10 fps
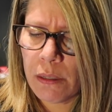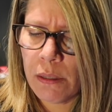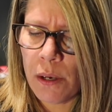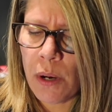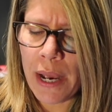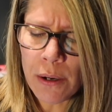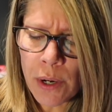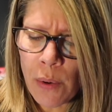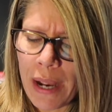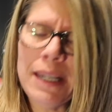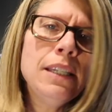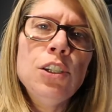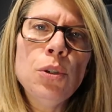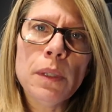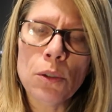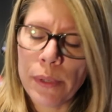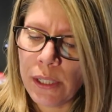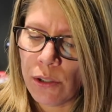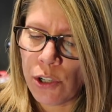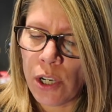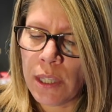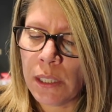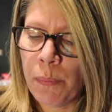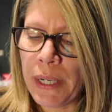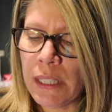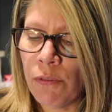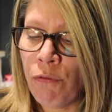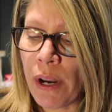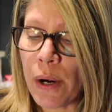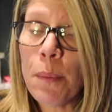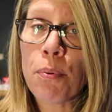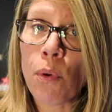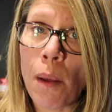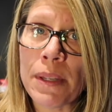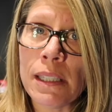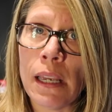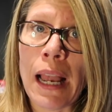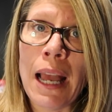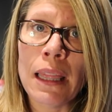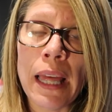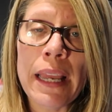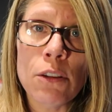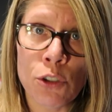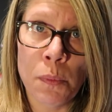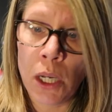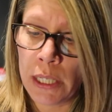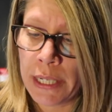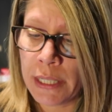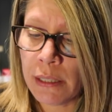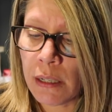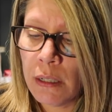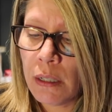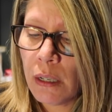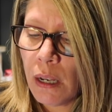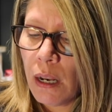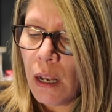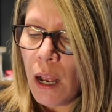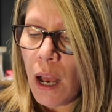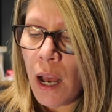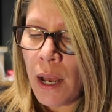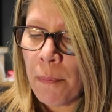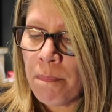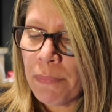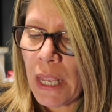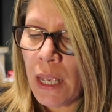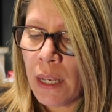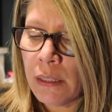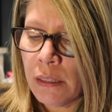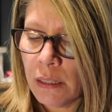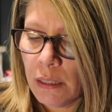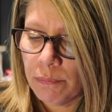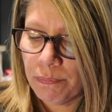So I don't know, I need to do a little research on this, but it's very promising. I like how small it is. And